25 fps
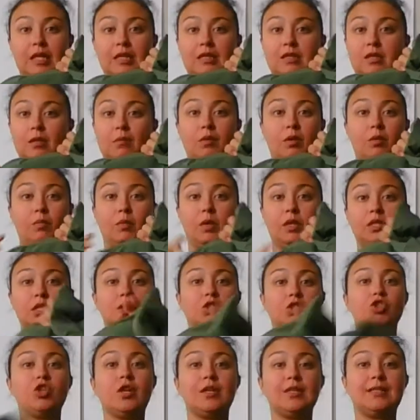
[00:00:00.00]
Someone wants
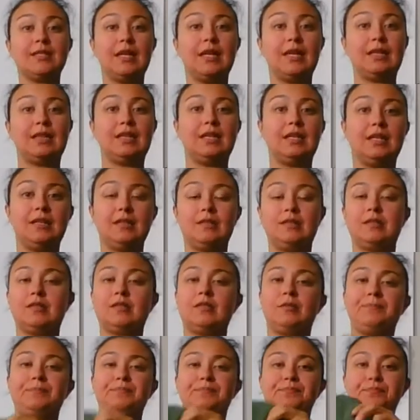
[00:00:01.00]
to dress like
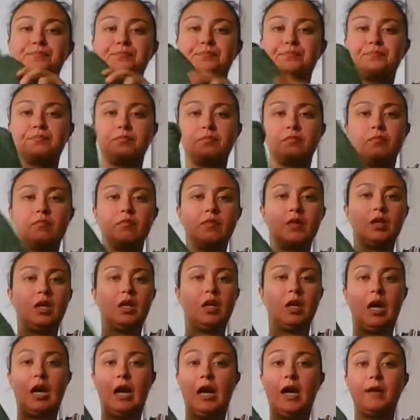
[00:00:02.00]
this.
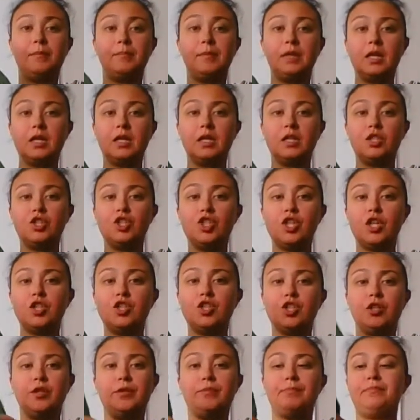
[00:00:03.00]
I'm not going to judge
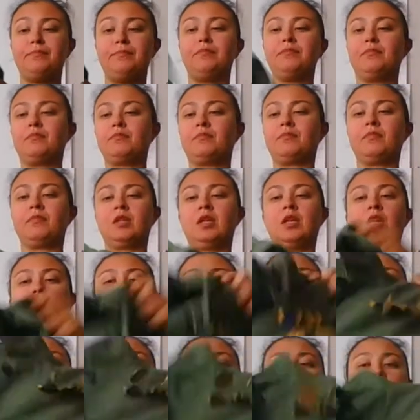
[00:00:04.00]
them.
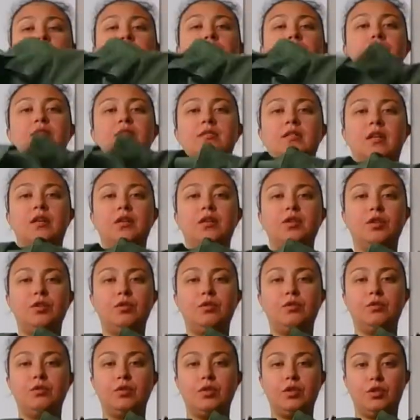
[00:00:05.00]
I will sell
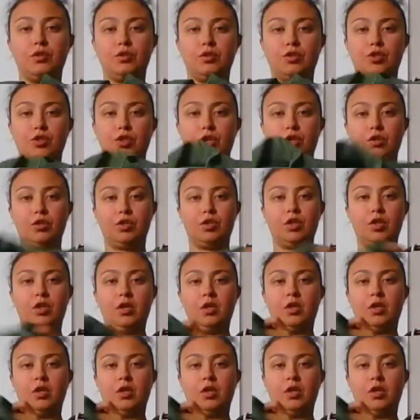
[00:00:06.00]
you your shirt.